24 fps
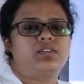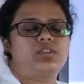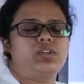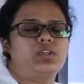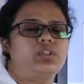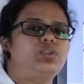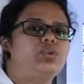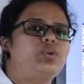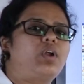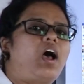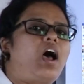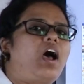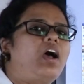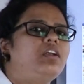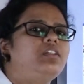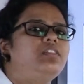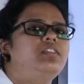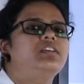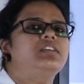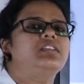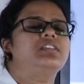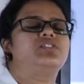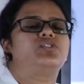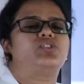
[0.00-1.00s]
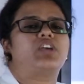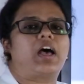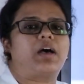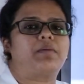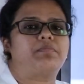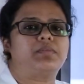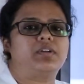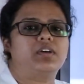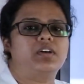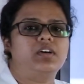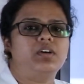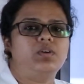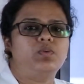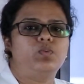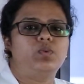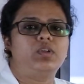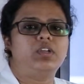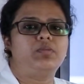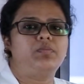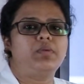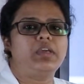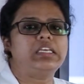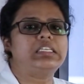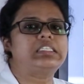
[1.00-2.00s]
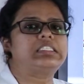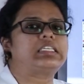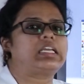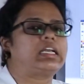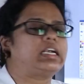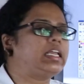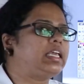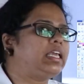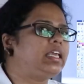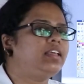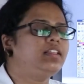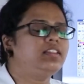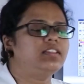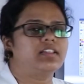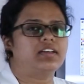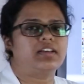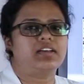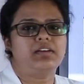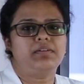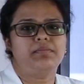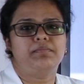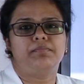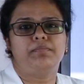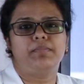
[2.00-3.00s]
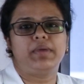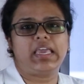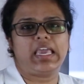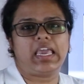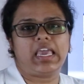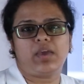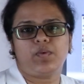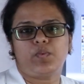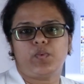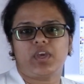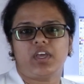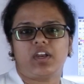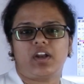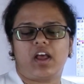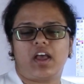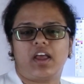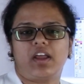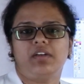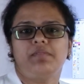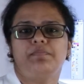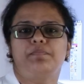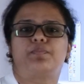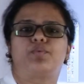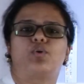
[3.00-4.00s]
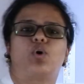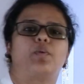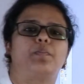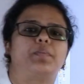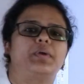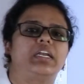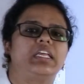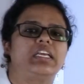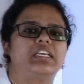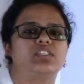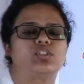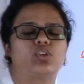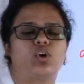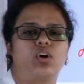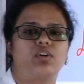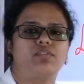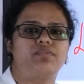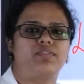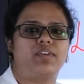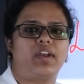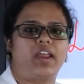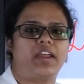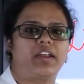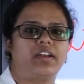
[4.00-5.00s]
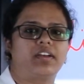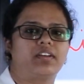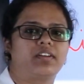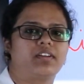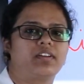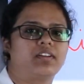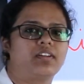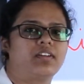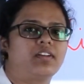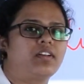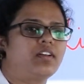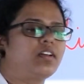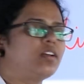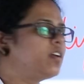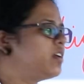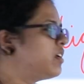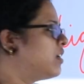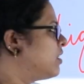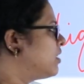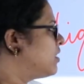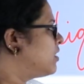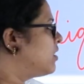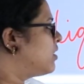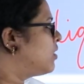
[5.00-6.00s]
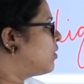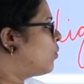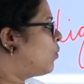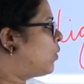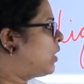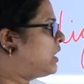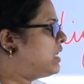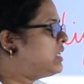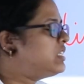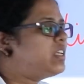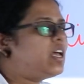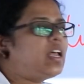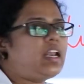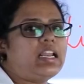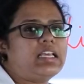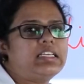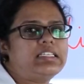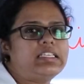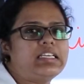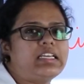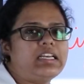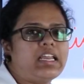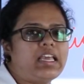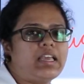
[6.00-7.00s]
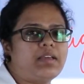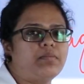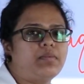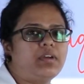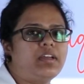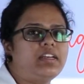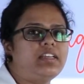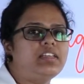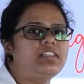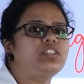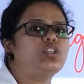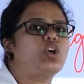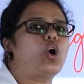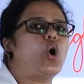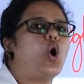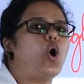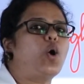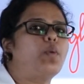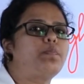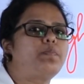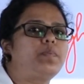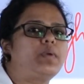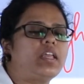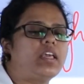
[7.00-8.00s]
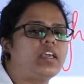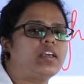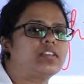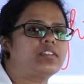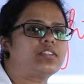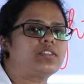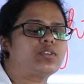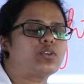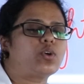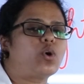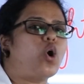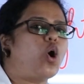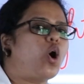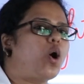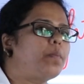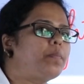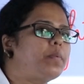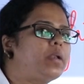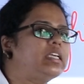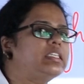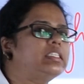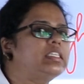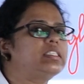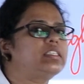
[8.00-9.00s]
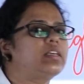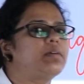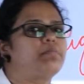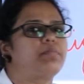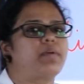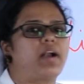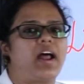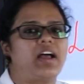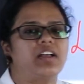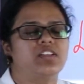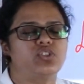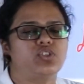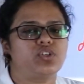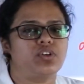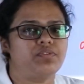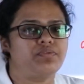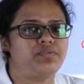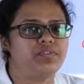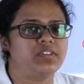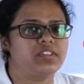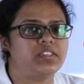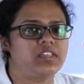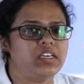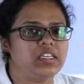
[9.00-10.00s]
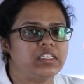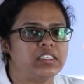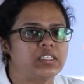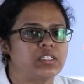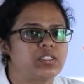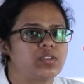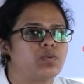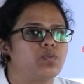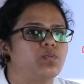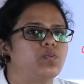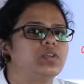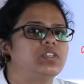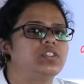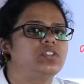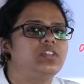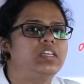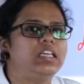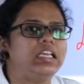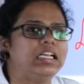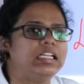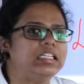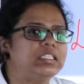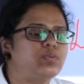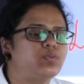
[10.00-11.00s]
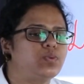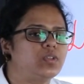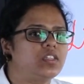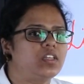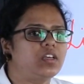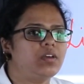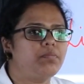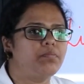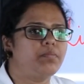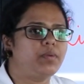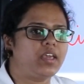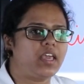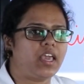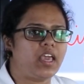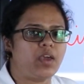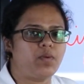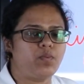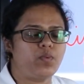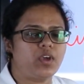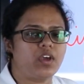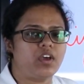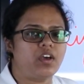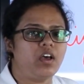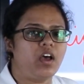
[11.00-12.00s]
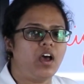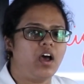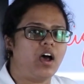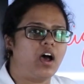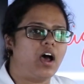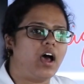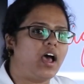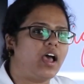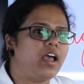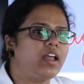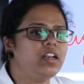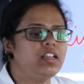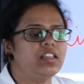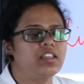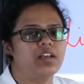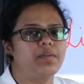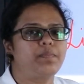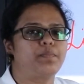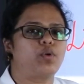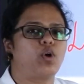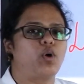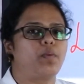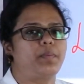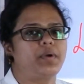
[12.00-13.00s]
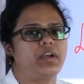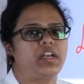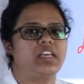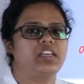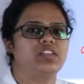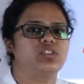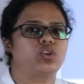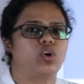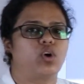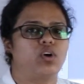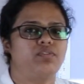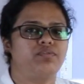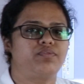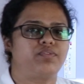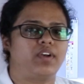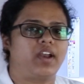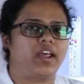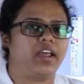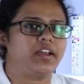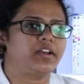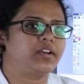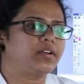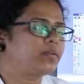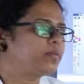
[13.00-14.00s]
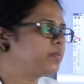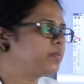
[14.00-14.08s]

So throughout this chapter, we will be studying the behavior and properties of light. What is our lesson name? It is optics. So, optics is a branch of physics which deals with the behavior and the properties of light.